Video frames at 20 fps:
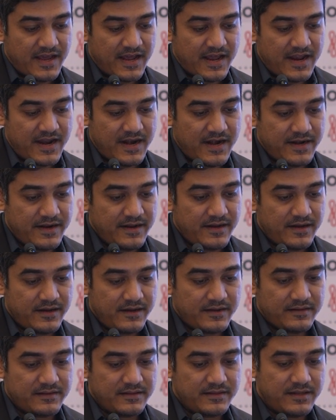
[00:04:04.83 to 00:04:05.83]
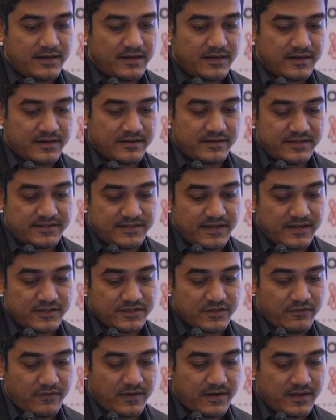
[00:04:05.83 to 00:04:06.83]
And the
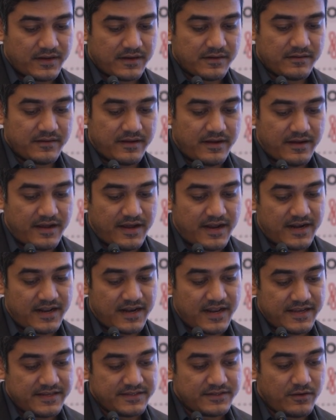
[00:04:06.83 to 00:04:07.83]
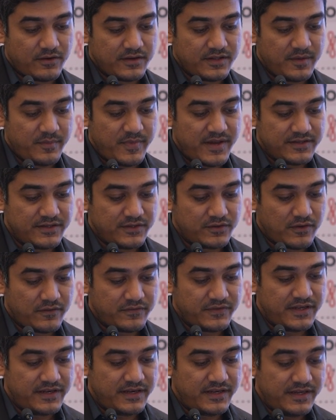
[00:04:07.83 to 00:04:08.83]
results were analyzed on the basis
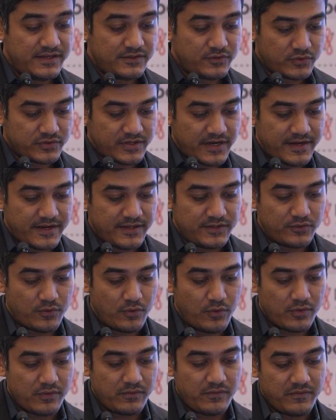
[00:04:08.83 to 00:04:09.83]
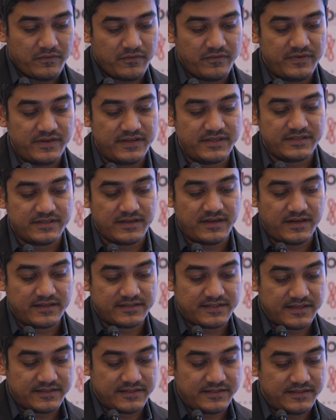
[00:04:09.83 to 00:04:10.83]
of the knee society score, which
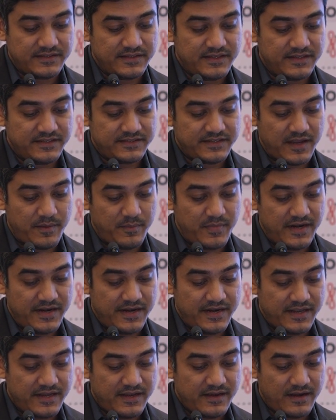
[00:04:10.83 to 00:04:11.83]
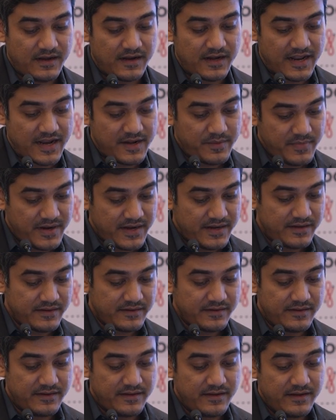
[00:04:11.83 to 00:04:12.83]
assesses the stability,
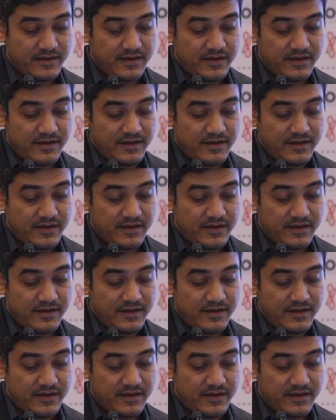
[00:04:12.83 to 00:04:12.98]
alignment,